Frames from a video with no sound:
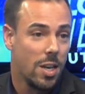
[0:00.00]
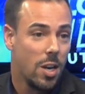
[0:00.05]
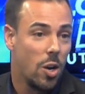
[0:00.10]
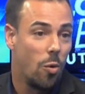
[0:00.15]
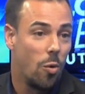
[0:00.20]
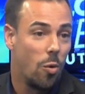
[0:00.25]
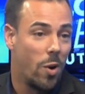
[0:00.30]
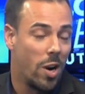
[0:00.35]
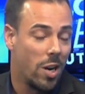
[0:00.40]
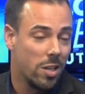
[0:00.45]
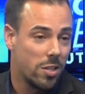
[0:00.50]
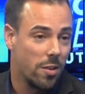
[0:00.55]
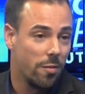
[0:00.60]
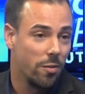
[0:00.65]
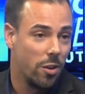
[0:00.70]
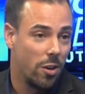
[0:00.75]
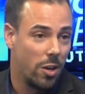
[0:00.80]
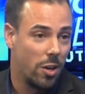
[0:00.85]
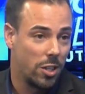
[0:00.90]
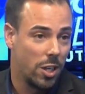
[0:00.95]
a wealth of
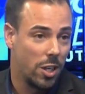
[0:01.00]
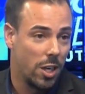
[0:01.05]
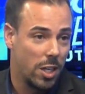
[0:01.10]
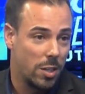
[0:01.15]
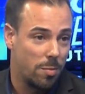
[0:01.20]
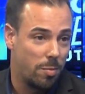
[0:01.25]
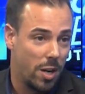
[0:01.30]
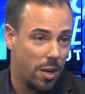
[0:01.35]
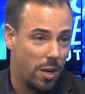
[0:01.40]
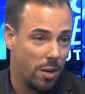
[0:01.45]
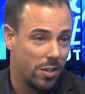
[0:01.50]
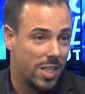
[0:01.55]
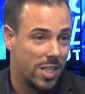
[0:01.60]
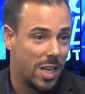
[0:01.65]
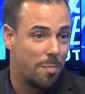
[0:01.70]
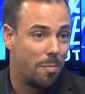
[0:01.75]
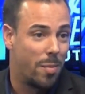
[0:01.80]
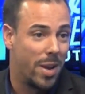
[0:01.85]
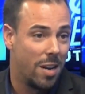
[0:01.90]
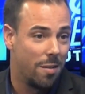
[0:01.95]
knowledge and experience
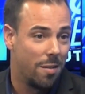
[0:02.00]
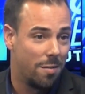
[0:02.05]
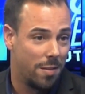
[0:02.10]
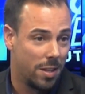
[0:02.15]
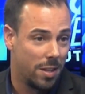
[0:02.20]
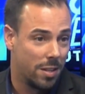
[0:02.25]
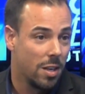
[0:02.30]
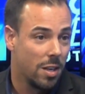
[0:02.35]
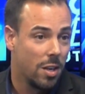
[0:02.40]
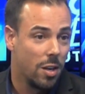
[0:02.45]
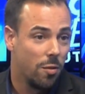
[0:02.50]
that benefit